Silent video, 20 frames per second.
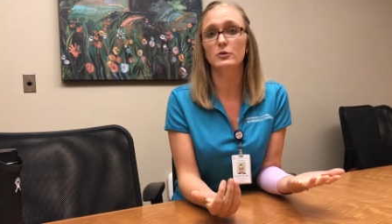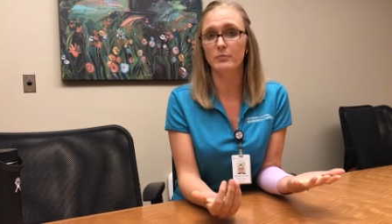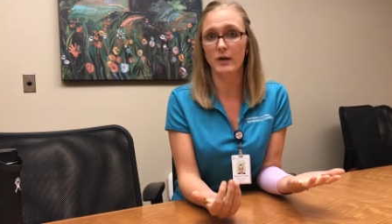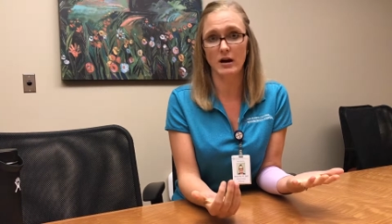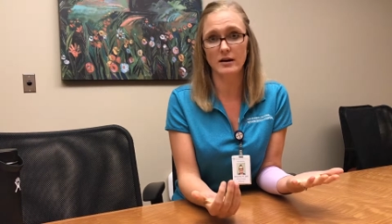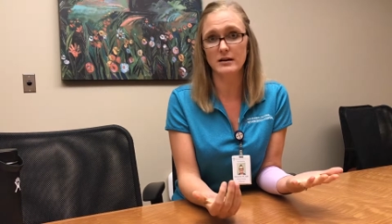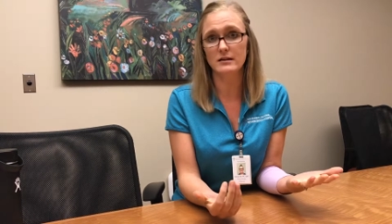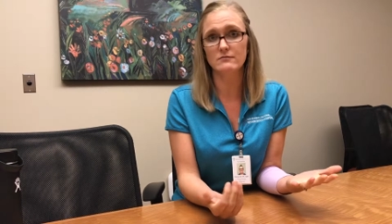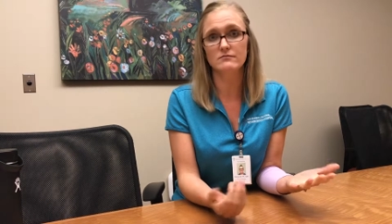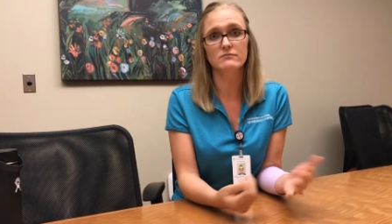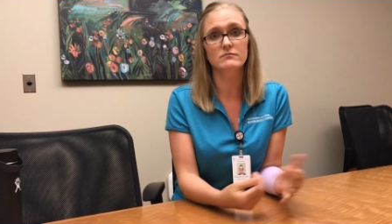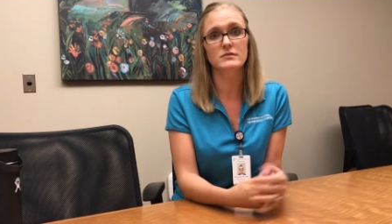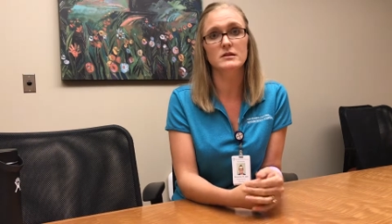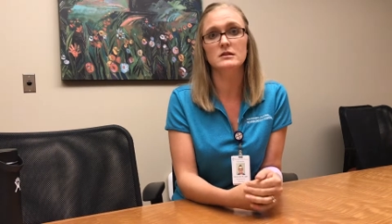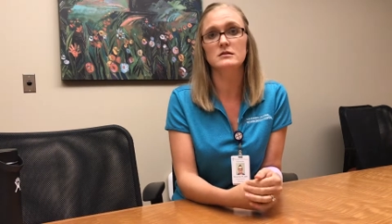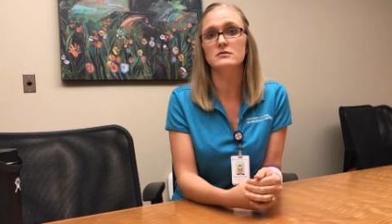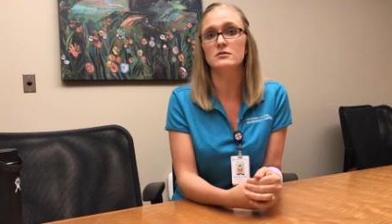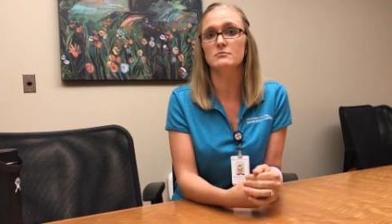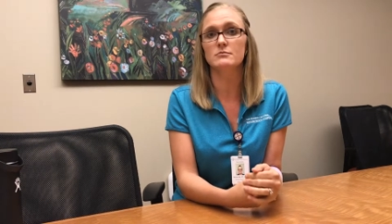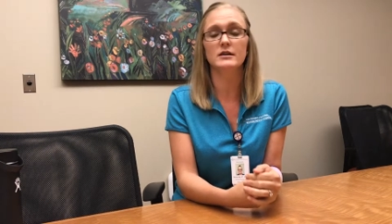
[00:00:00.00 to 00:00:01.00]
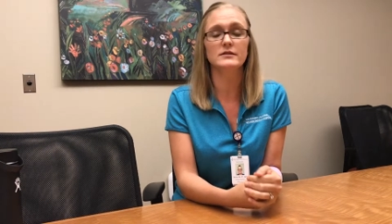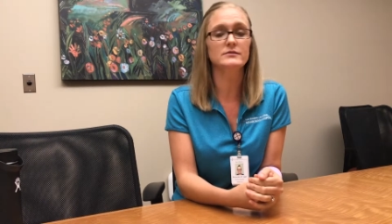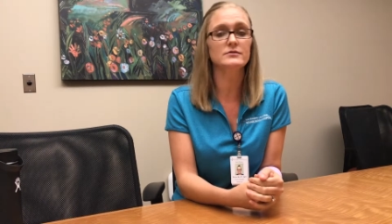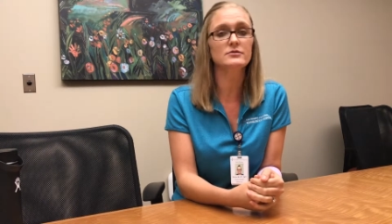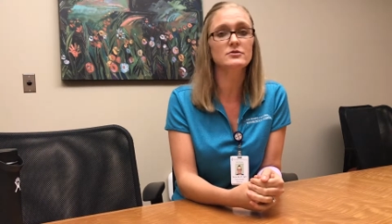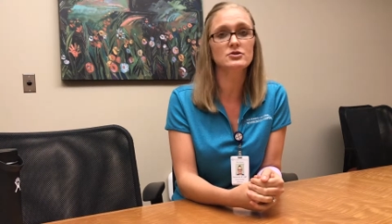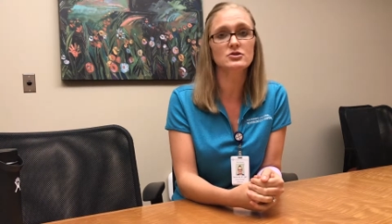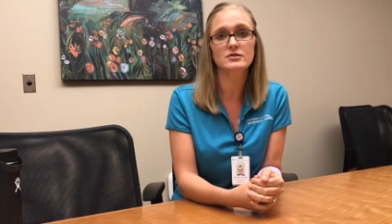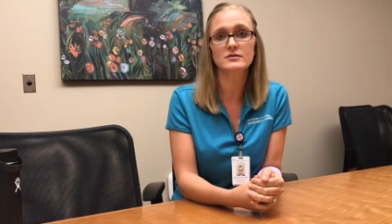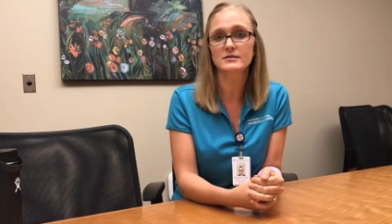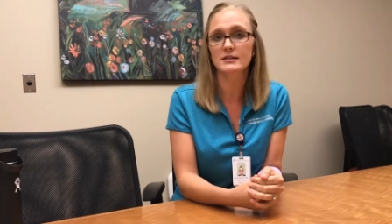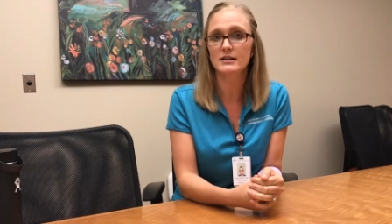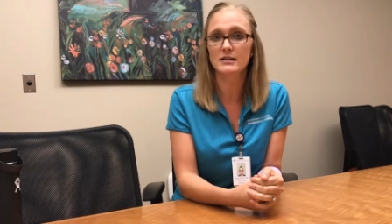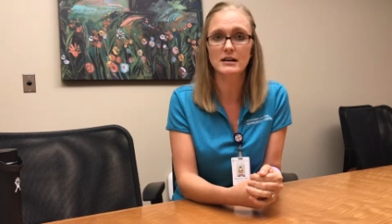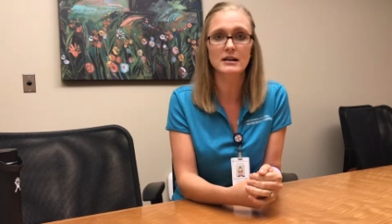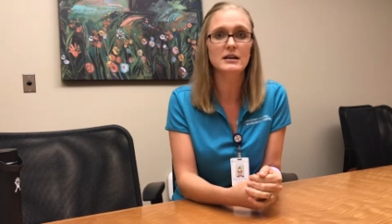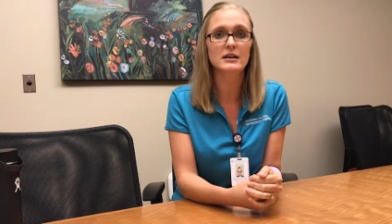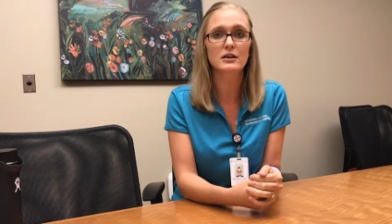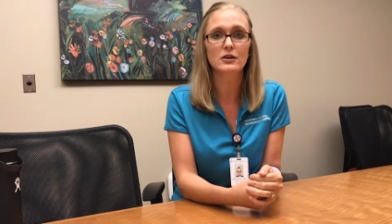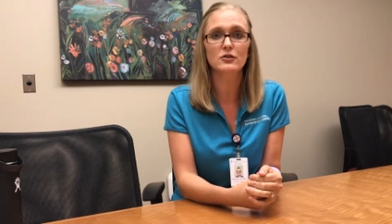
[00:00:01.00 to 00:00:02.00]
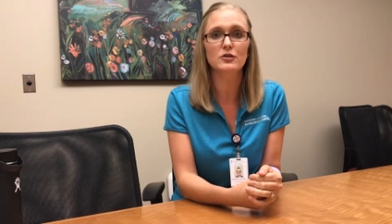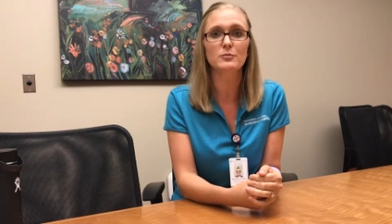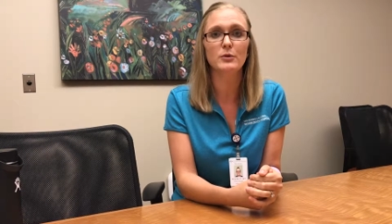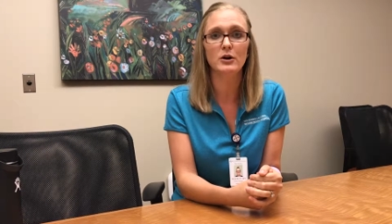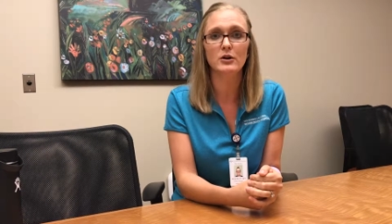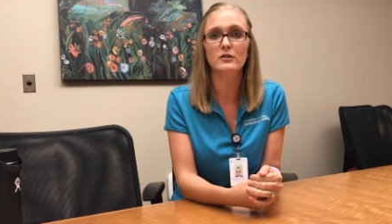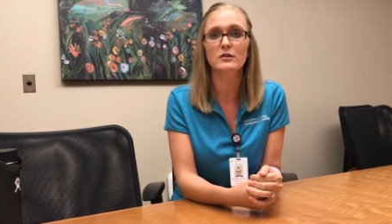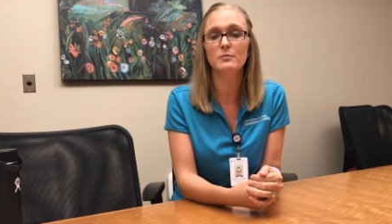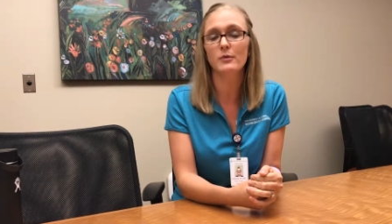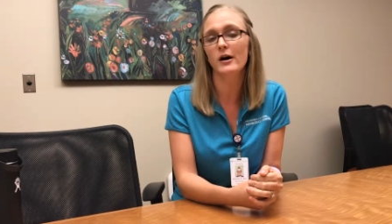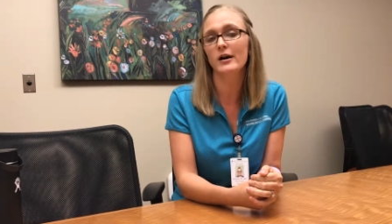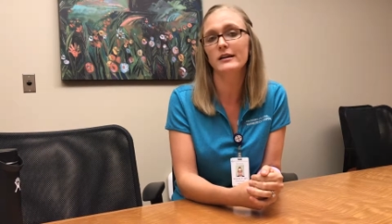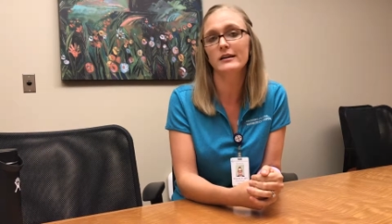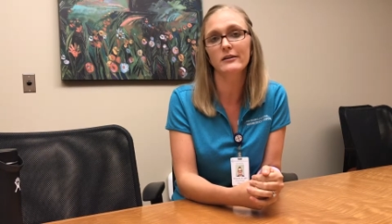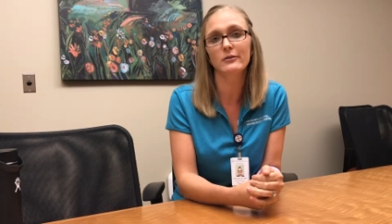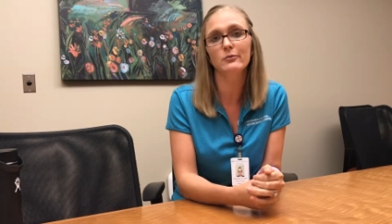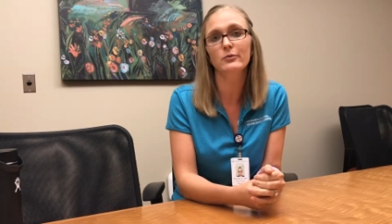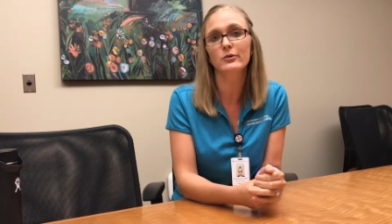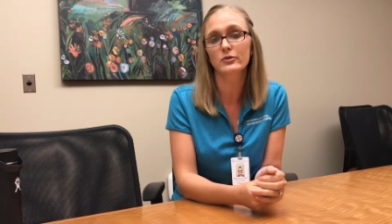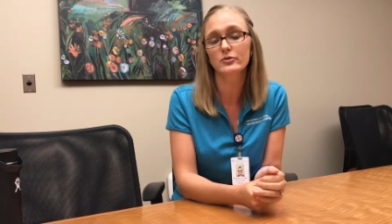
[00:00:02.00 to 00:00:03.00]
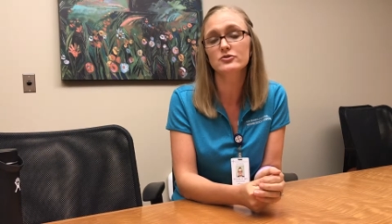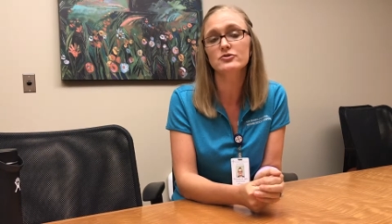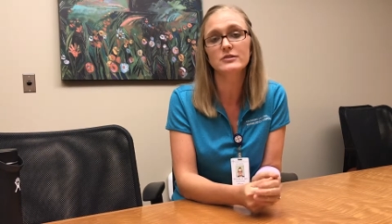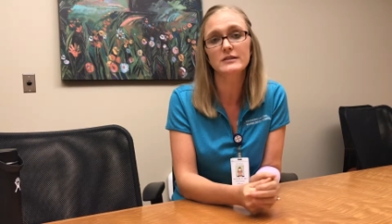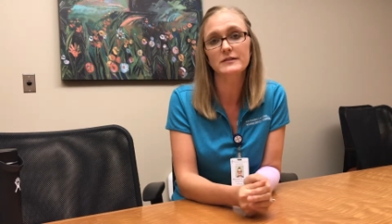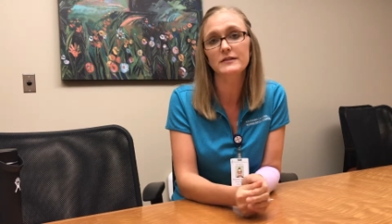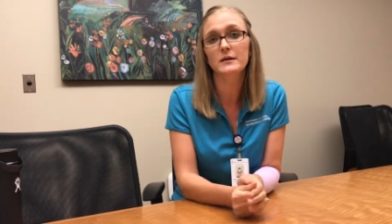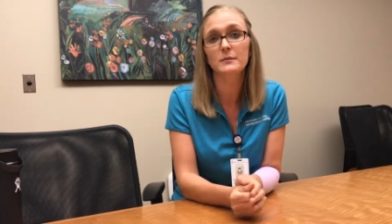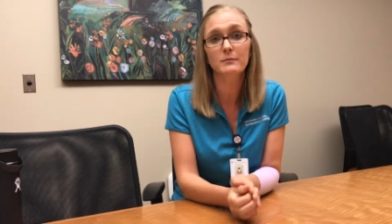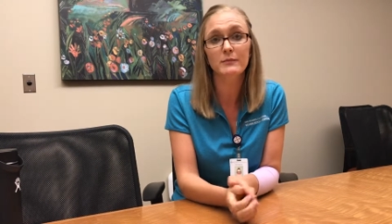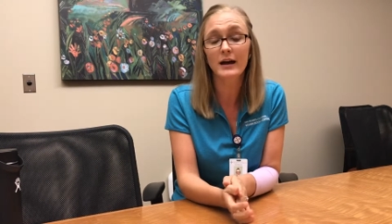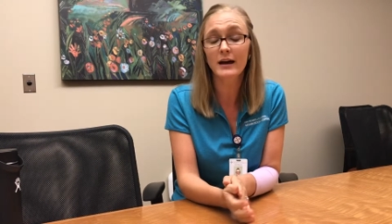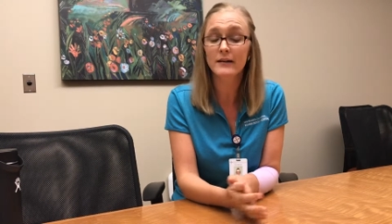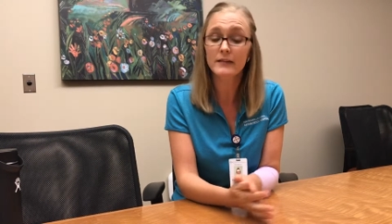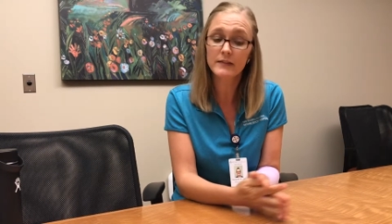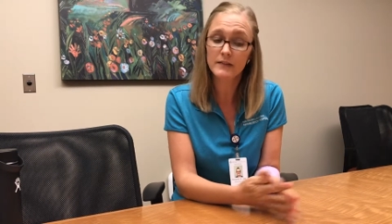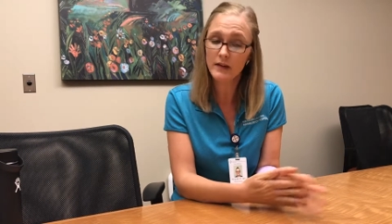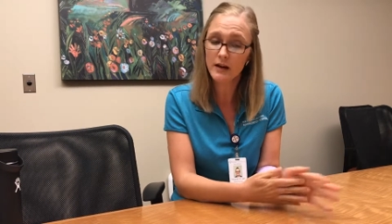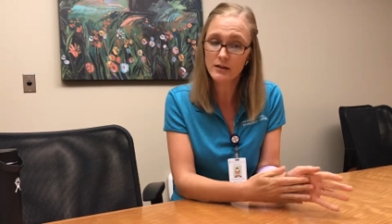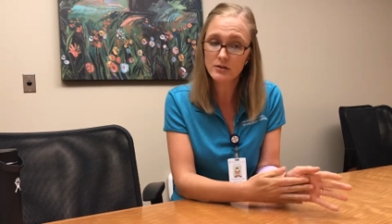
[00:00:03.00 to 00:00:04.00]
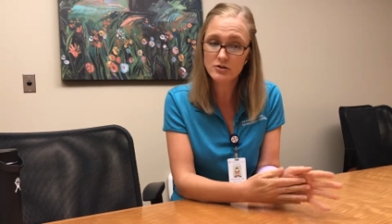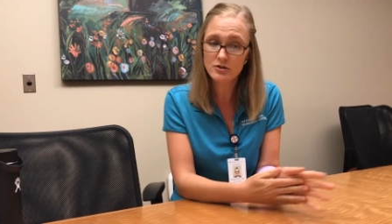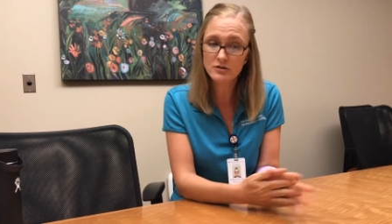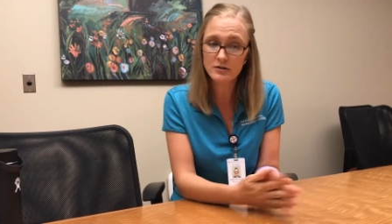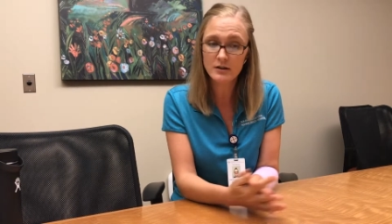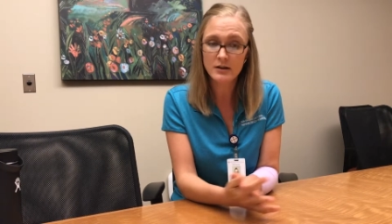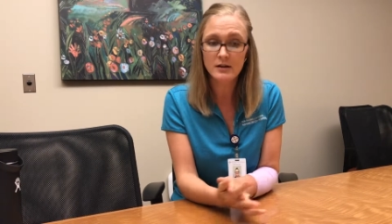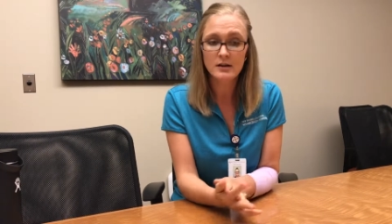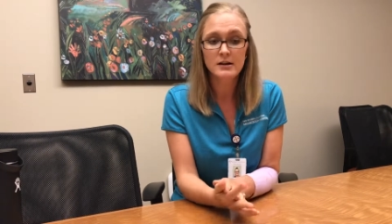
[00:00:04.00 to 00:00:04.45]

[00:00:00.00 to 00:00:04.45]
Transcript: body. These are muscles just like any other part of the body, and we'll treat them as such.